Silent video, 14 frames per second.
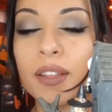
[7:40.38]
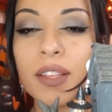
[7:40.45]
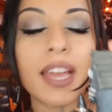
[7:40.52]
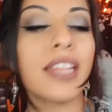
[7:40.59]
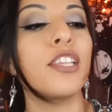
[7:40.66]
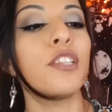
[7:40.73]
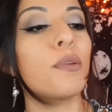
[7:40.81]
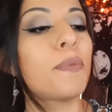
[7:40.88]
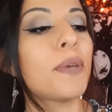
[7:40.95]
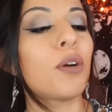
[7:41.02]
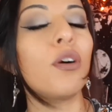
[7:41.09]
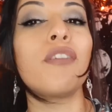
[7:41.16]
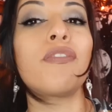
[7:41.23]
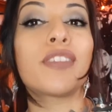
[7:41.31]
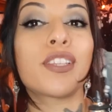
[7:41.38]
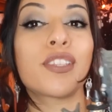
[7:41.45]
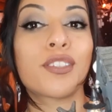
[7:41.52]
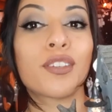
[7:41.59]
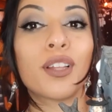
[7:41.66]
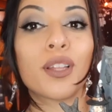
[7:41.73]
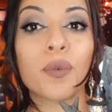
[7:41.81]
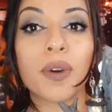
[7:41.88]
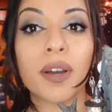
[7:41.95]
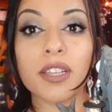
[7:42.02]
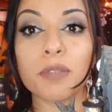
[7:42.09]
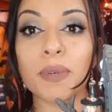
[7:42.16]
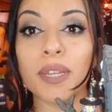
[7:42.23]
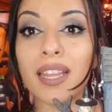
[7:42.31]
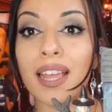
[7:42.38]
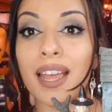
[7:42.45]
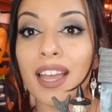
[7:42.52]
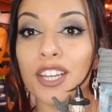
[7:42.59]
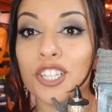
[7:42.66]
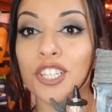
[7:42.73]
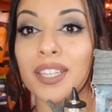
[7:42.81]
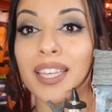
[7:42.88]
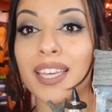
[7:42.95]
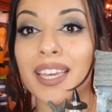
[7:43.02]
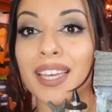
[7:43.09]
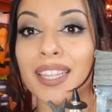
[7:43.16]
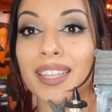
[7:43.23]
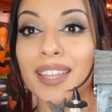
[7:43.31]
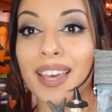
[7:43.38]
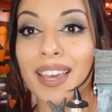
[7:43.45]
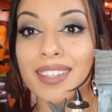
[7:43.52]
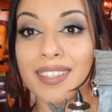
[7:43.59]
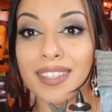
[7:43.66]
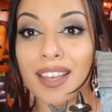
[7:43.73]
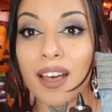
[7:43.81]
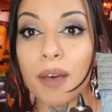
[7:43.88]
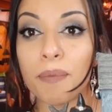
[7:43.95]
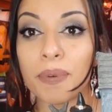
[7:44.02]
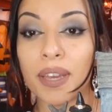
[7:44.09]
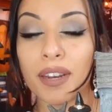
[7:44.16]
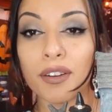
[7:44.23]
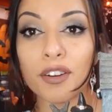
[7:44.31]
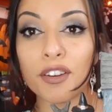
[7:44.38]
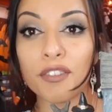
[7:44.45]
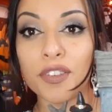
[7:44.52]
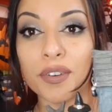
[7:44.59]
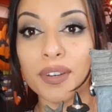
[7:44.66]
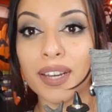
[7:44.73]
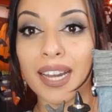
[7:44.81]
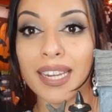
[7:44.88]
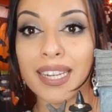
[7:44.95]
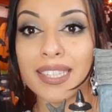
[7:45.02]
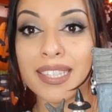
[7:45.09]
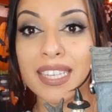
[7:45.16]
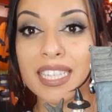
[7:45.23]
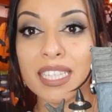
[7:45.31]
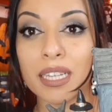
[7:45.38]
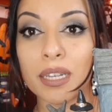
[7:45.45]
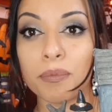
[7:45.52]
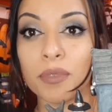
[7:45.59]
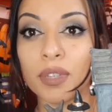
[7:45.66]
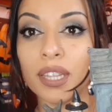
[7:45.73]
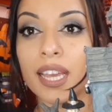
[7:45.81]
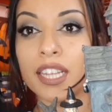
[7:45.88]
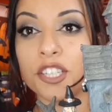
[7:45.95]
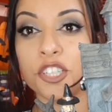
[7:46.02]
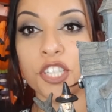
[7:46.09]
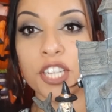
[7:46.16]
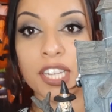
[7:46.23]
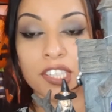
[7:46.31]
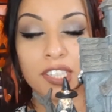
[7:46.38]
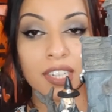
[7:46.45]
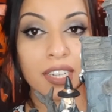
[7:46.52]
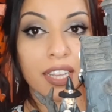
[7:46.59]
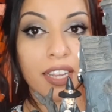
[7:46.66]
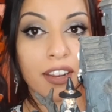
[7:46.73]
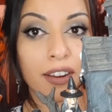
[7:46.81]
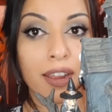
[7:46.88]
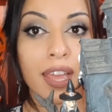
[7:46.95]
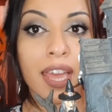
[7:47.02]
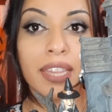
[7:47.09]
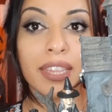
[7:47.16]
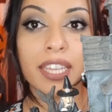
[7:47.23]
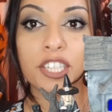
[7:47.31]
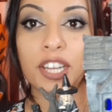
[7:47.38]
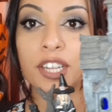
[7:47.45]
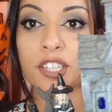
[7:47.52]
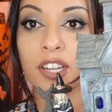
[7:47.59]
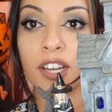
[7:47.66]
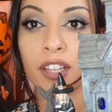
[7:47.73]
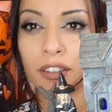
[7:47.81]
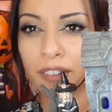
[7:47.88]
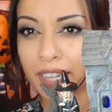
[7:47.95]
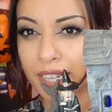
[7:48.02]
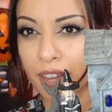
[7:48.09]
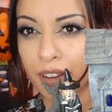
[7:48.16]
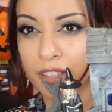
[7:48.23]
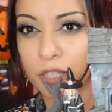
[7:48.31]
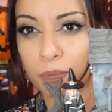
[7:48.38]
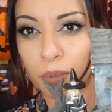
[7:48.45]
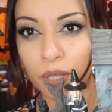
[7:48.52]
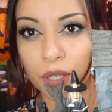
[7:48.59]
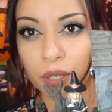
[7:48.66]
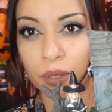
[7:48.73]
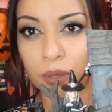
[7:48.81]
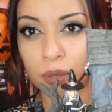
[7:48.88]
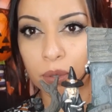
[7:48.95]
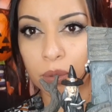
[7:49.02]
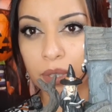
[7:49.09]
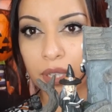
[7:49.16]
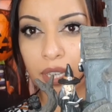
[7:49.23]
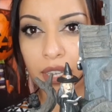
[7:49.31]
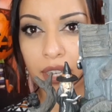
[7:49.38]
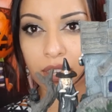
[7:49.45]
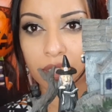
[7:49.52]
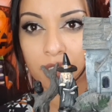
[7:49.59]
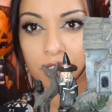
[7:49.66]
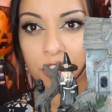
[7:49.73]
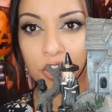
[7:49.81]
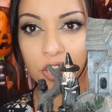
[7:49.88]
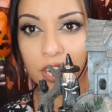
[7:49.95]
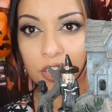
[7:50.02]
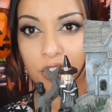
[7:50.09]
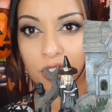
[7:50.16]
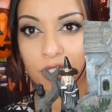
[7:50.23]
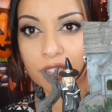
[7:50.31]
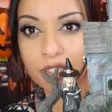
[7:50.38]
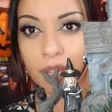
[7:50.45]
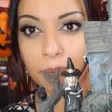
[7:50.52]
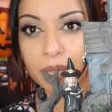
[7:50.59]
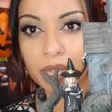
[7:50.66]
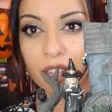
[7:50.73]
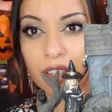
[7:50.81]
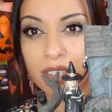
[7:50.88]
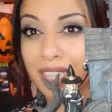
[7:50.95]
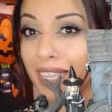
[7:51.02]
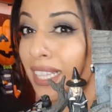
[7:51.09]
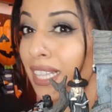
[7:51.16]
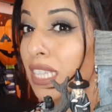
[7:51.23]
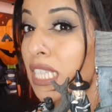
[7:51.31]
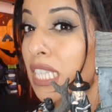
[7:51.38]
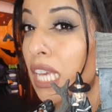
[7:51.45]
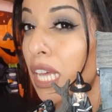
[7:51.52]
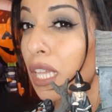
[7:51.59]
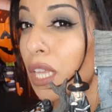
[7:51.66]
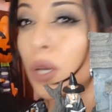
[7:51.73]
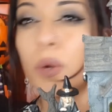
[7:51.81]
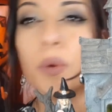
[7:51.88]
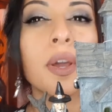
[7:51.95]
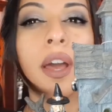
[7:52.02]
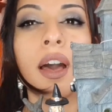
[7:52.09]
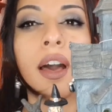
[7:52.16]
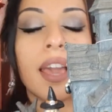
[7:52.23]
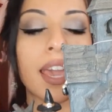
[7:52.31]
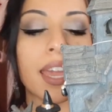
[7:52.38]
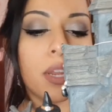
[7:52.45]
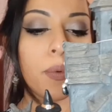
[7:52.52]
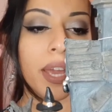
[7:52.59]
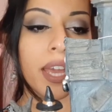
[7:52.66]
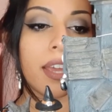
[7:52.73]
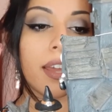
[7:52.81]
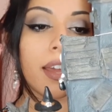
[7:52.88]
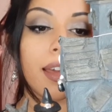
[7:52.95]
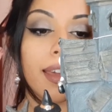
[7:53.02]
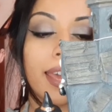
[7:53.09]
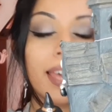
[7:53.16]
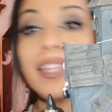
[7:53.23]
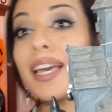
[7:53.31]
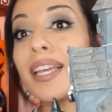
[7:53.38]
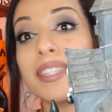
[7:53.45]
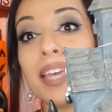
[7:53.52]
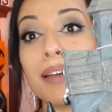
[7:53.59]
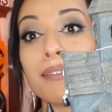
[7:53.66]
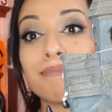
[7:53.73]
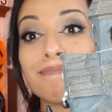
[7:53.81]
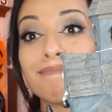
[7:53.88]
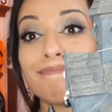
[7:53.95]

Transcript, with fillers: And this would be cool if this is all it was, but it actually lights up. I don't know if you can kind of see some lights changing in here. They change color right now. It's blue and it's changing to something else. I think that's yellow. Anyway, it lights up.